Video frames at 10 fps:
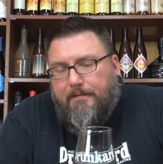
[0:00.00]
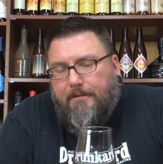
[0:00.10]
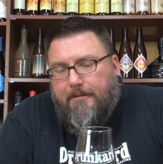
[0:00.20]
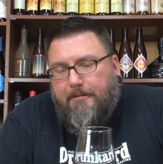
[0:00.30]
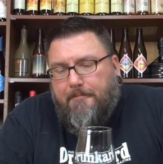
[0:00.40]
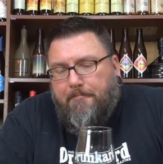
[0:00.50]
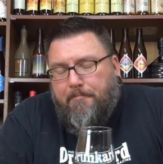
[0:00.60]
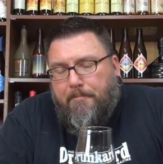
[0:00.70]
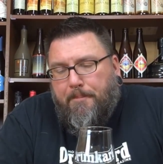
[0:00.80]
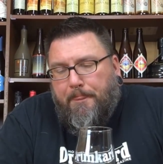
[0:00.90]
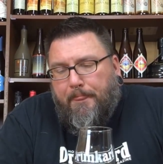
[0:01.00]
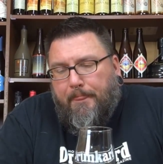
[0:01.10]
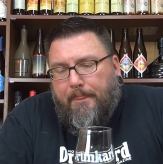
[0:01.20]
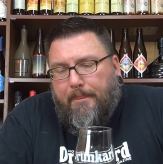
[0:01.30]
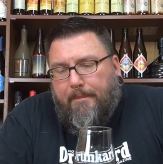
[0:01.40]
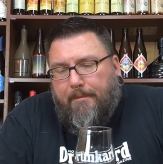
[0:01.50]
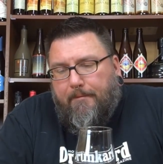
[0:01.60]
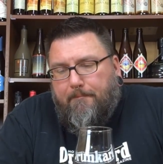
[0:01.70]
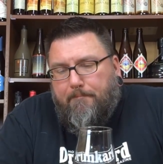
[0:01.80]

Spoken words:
[no speech]